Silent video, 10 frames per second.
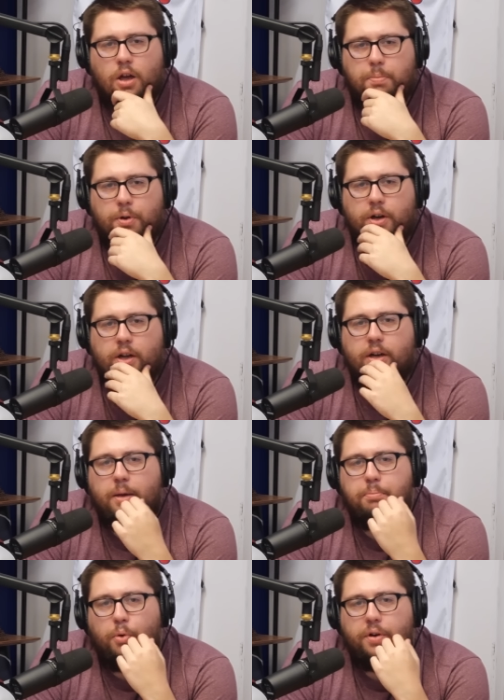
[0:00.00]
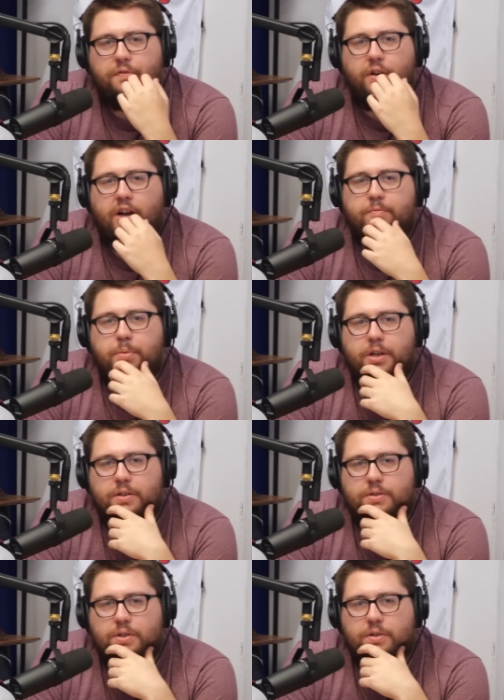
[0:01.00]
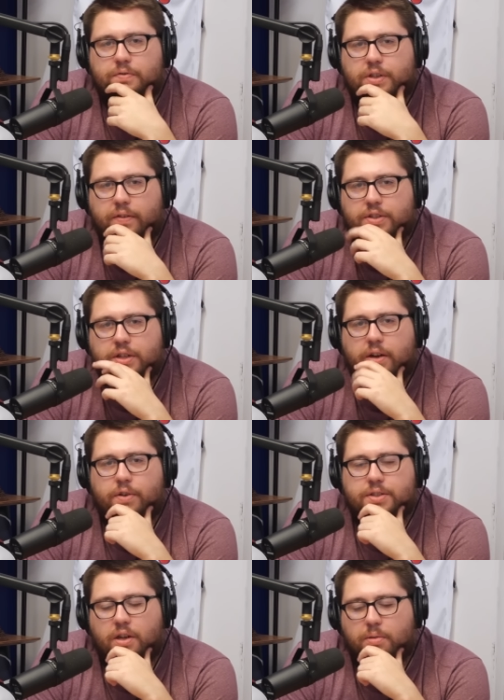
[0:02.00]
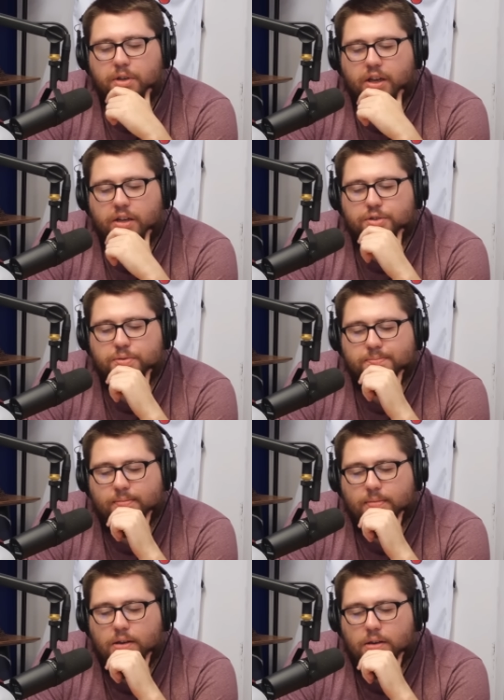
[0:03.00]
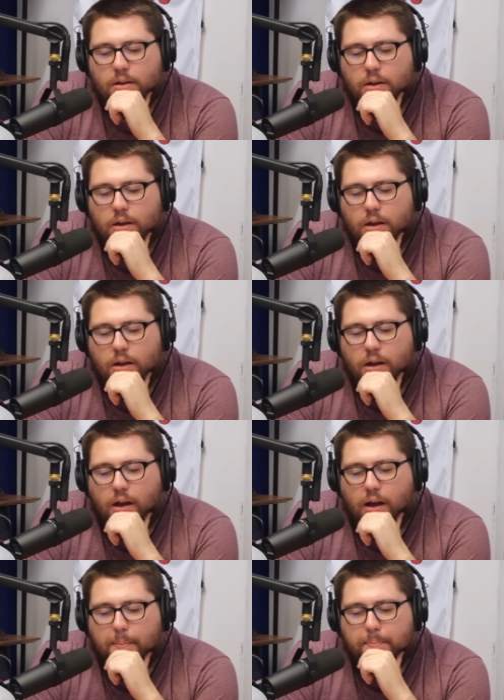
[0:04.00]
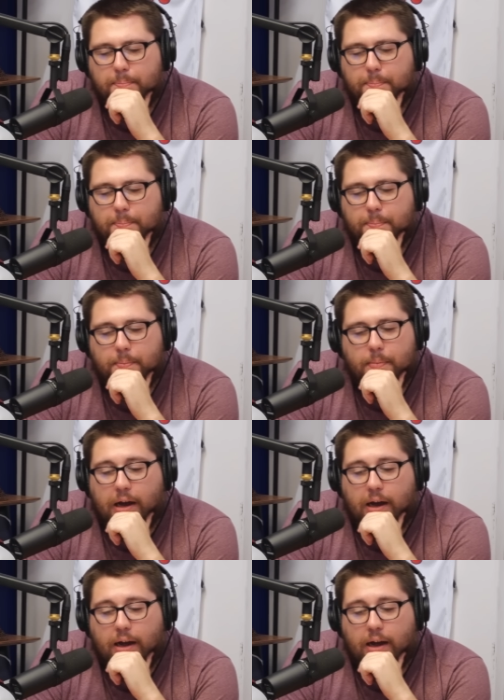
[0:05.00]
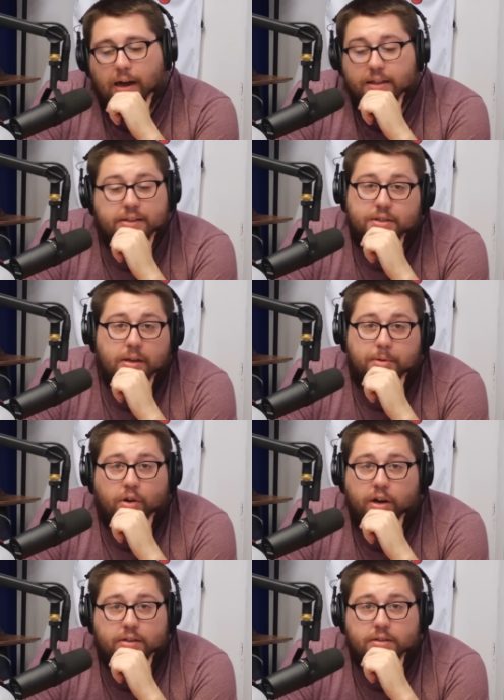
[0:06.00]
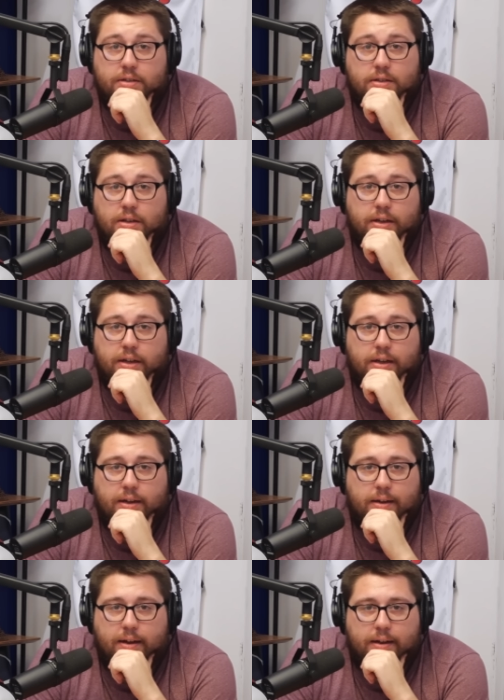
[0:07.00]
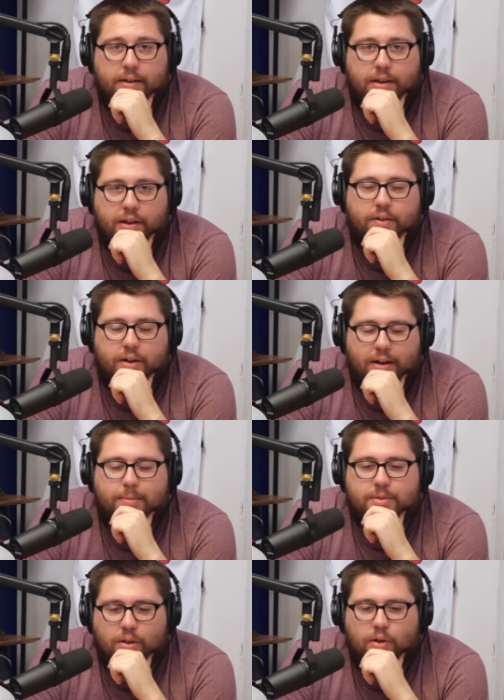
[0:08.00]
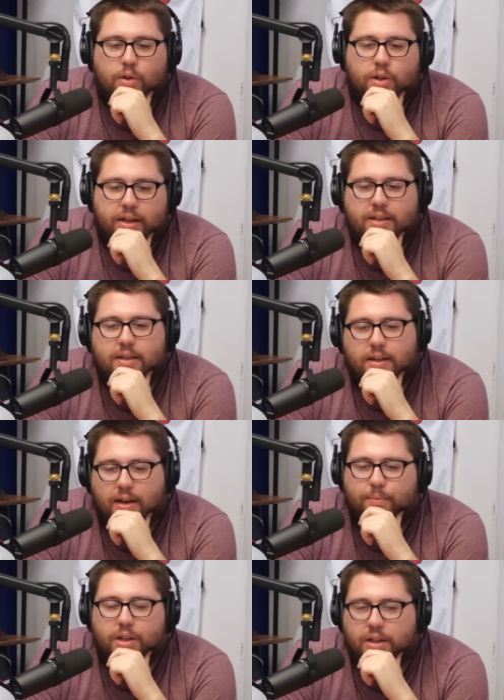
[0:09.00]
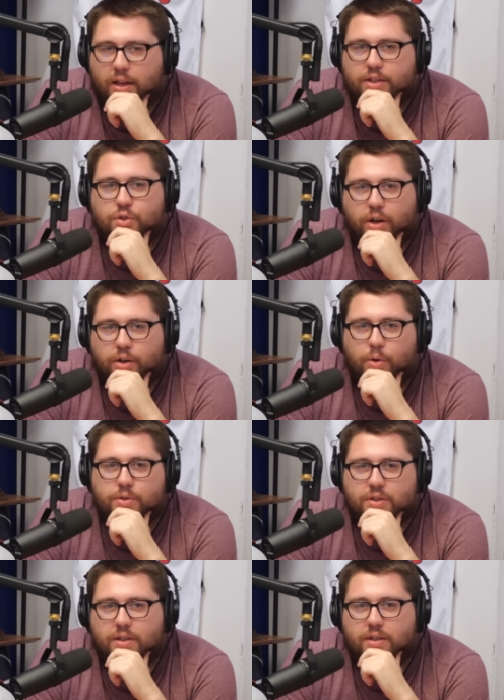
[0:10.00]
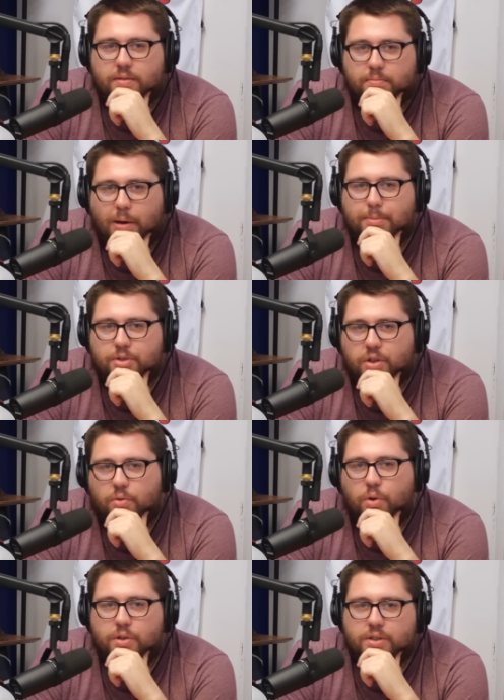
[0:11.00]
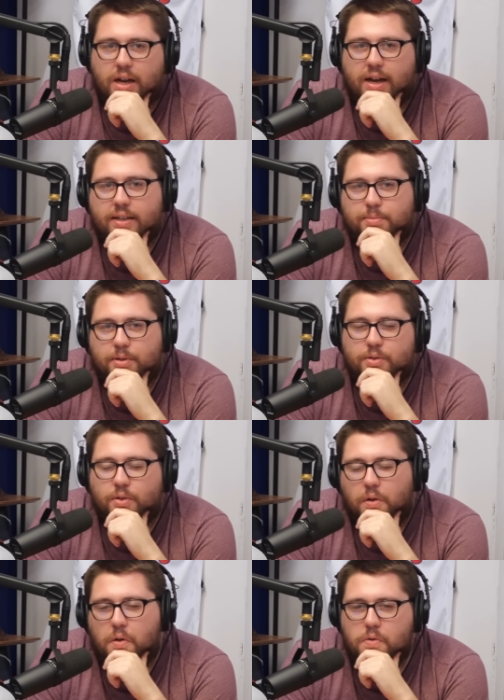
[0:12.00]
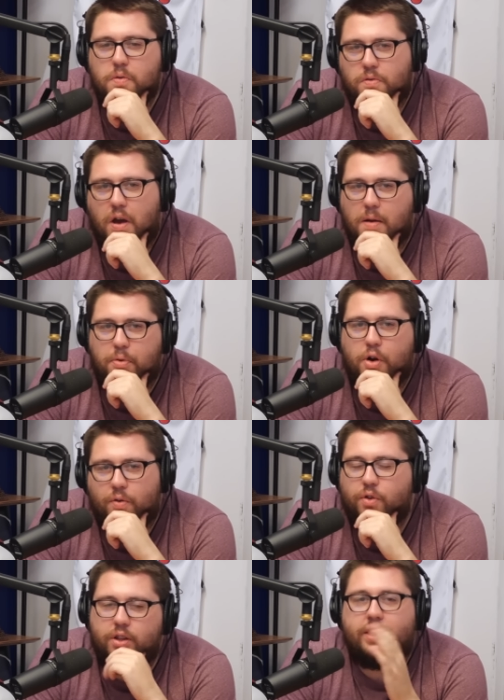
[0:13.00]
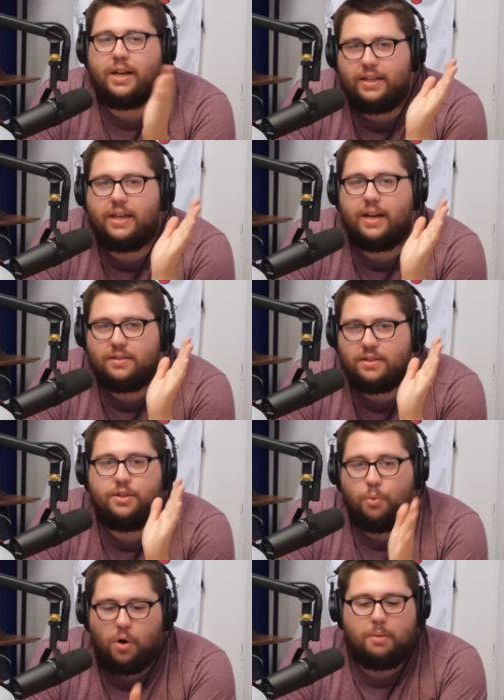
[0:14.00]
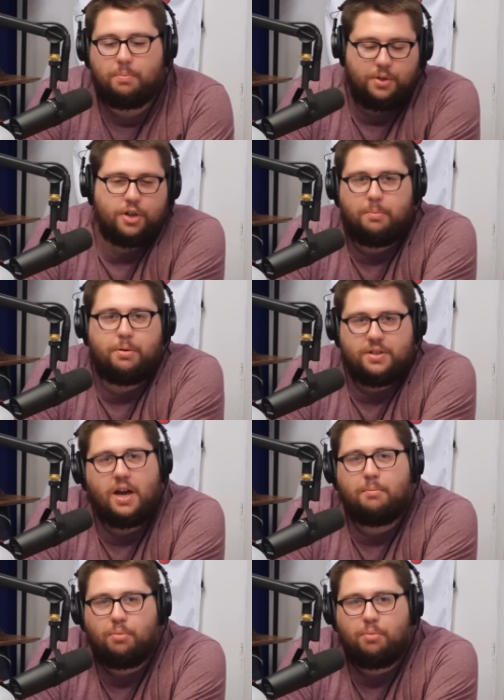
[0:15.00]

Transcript: I'll put it at an 8.5 because of David Tyree's helmet catch. Um, ah, I think he's going to be great. Like, here I was a little like, oh, I really liked Greg Olsen, and Bobby's gonna roll his eyes because like uh, Tom Brady over. Like I get it. You want to Greg Olsen